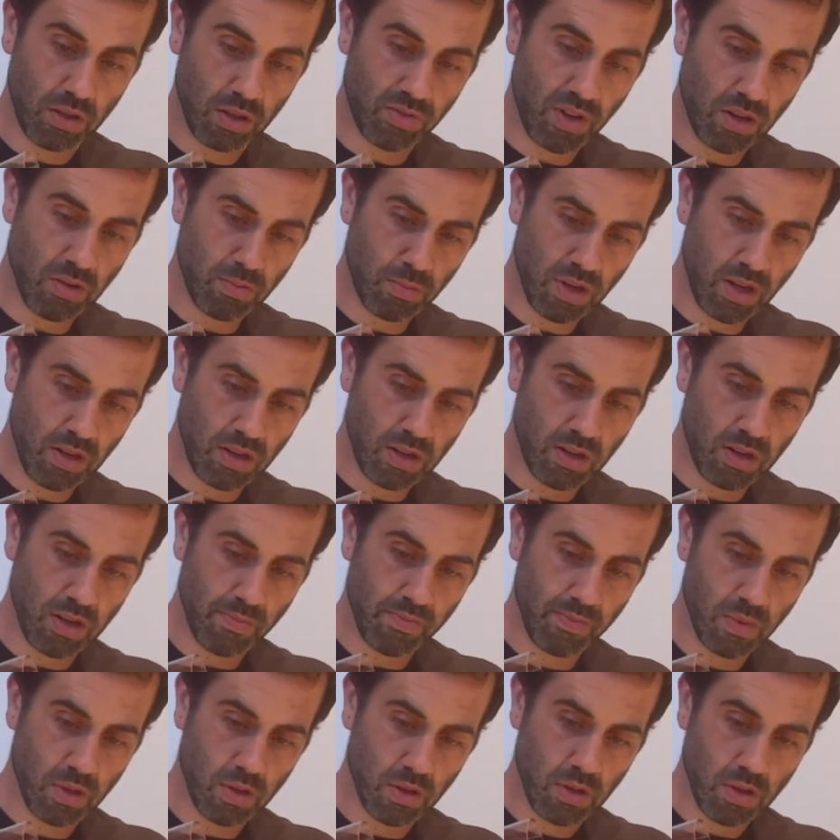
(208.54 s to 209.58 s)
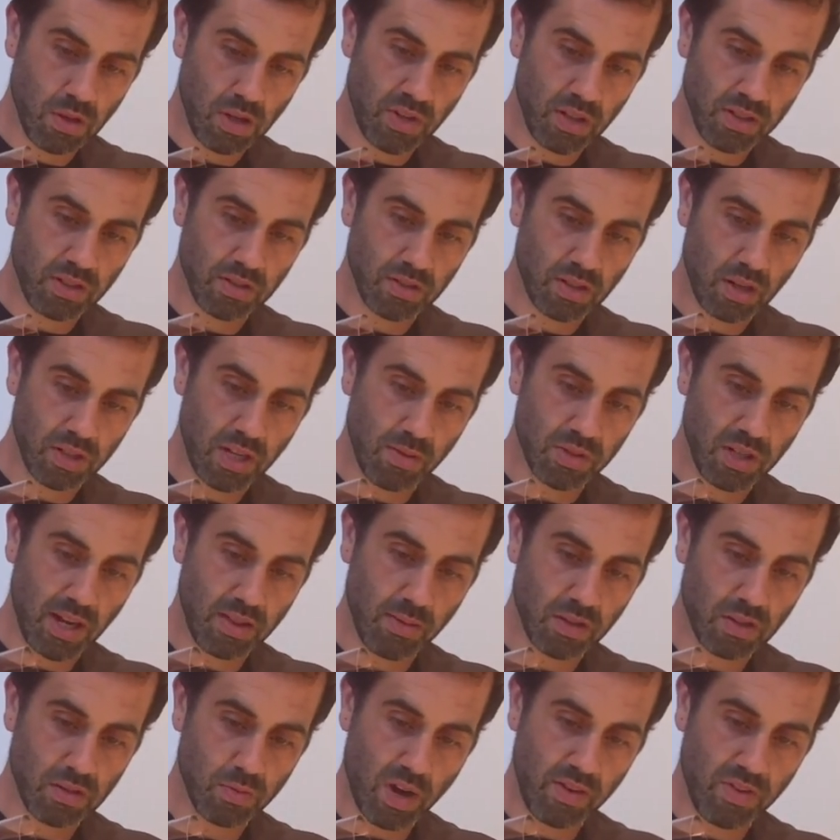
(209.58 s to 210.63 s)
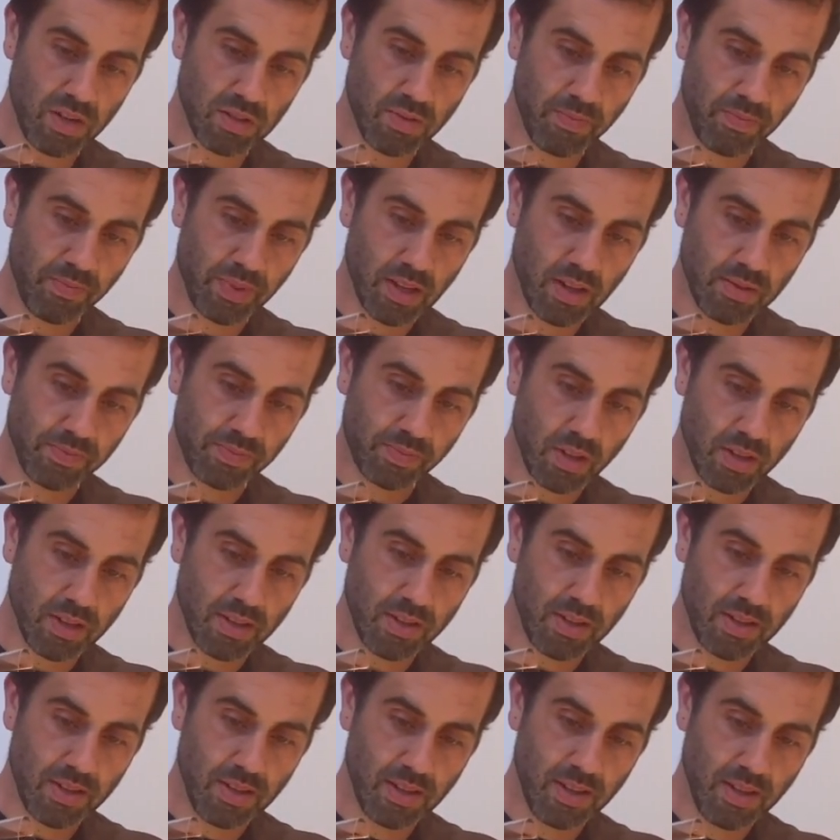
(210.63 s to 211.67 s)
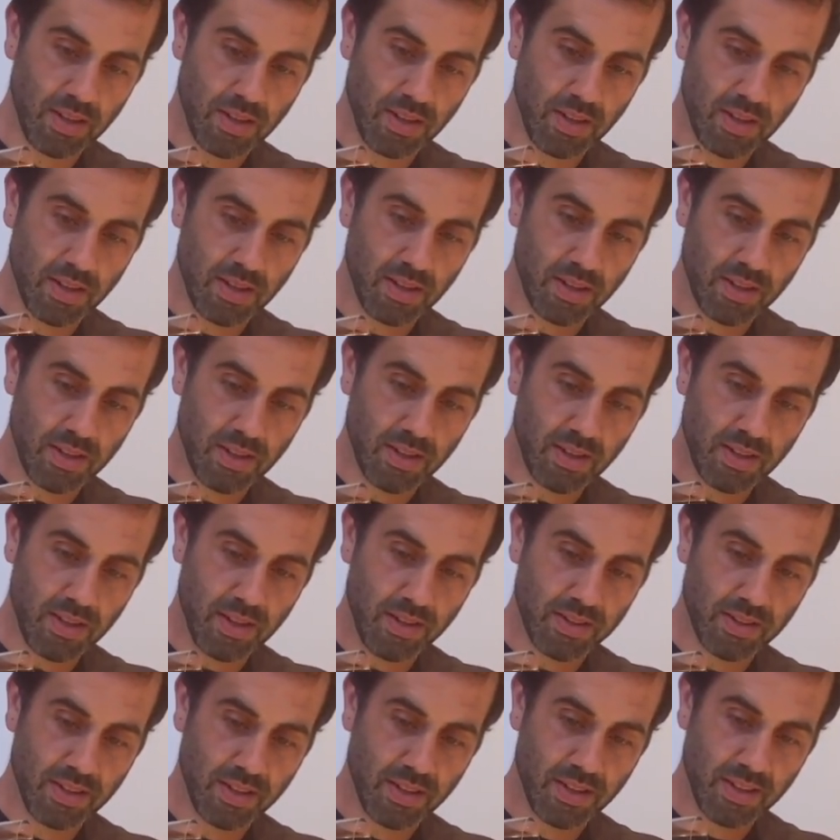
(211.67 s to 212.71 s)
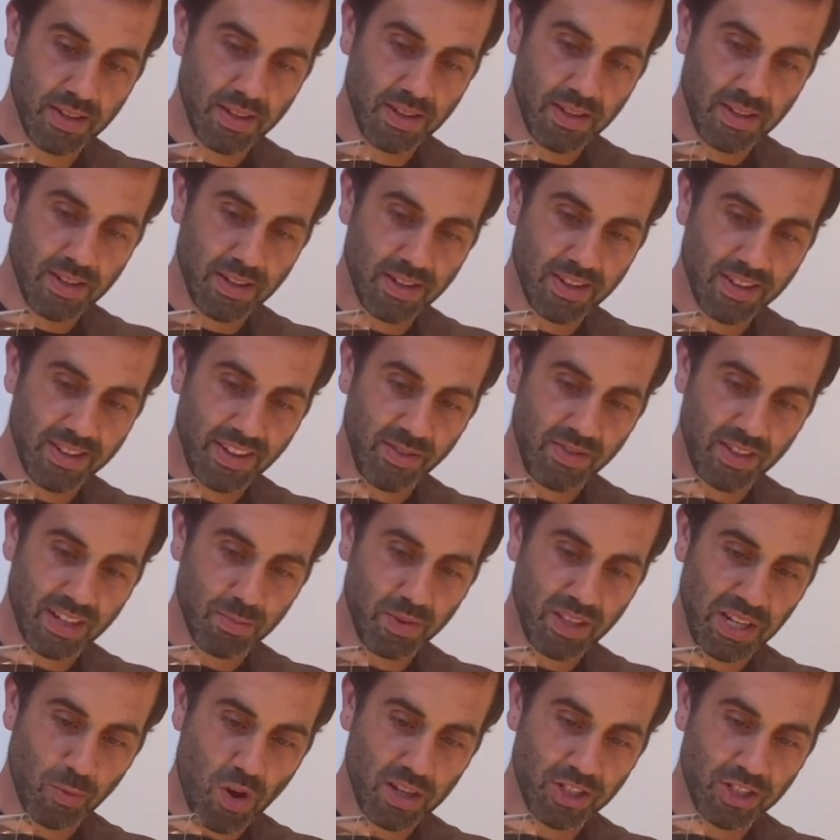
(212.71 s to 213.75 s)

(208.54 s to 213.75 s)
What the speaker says: straightforward. We just pour it in. You can use a funnel, but I've